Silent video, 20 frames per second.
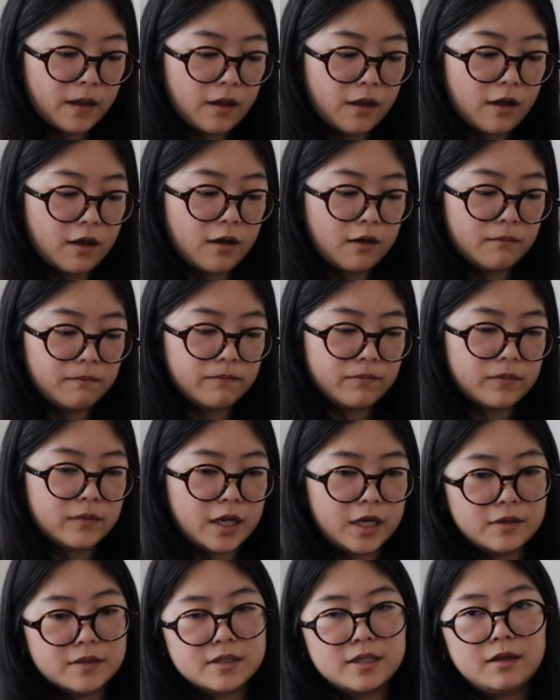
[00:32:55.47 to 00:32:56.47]

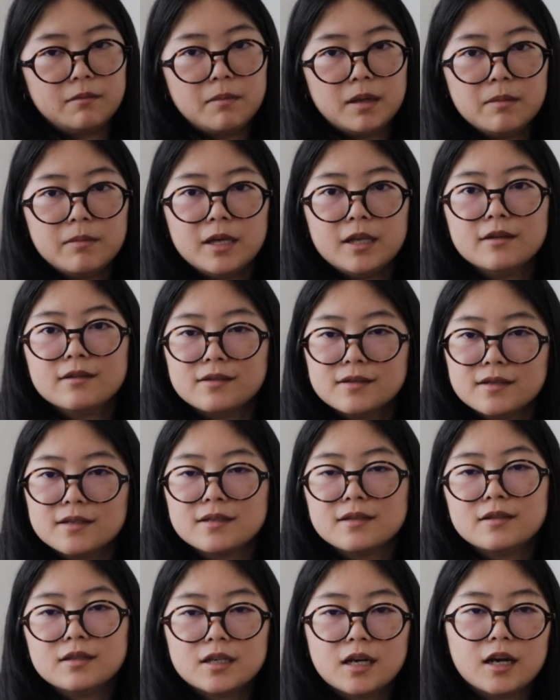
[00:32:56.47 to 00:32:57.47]
I was like, maybe this
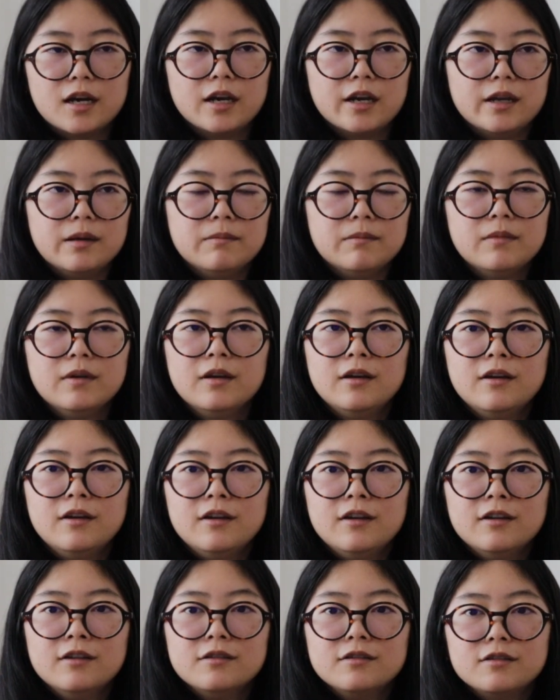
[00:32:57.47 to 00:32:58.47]
is the time
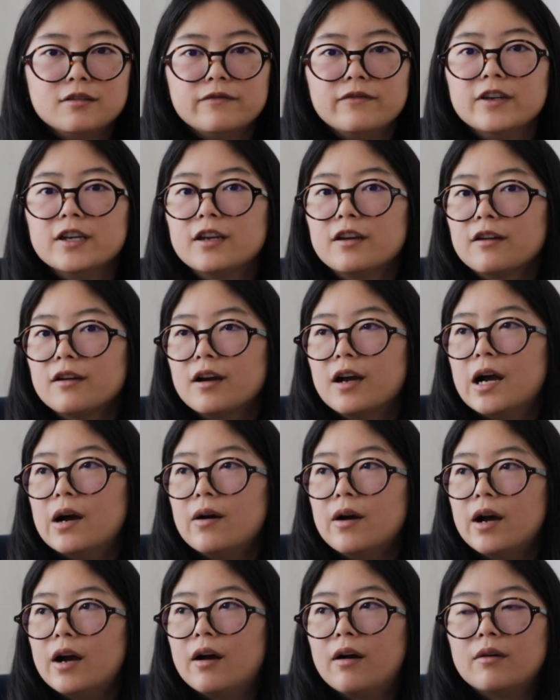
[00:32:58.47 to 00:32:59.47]
to figure
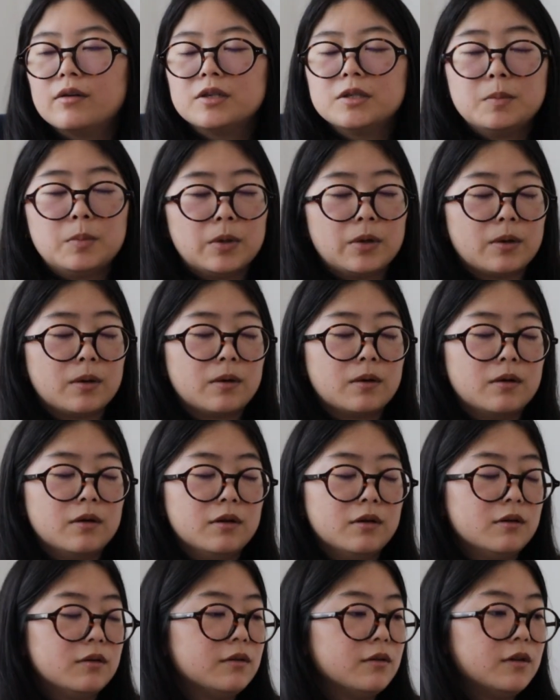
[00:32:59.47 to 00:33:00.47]
out how to
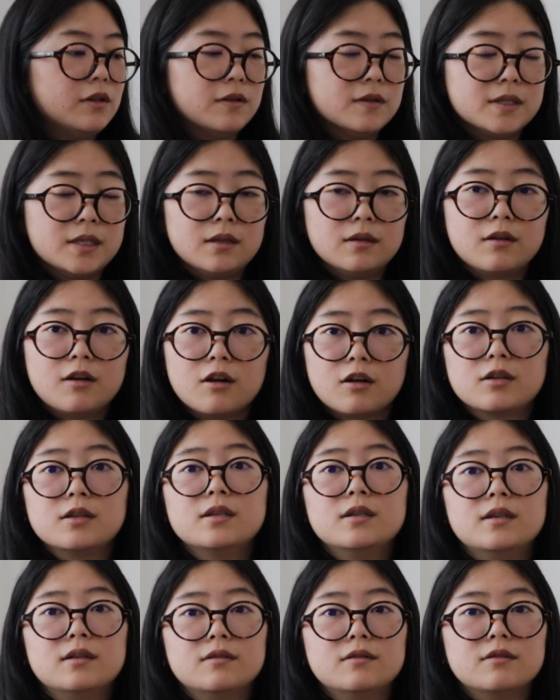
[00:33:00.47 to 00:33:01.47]
purl using the
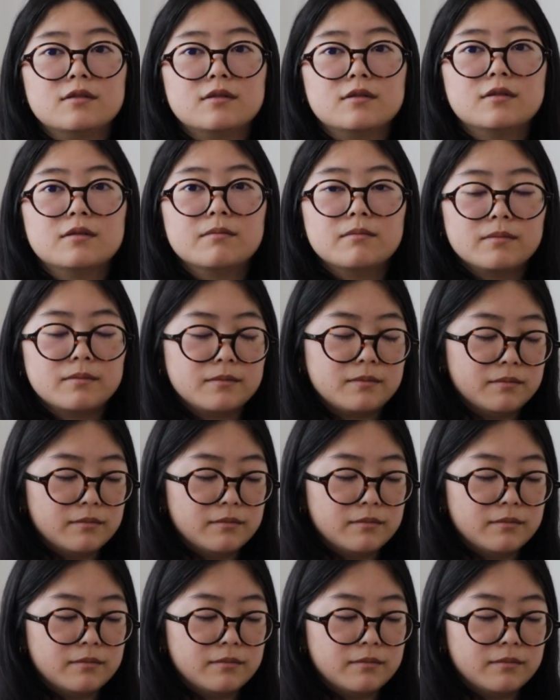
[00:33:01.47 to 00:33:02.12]
Continental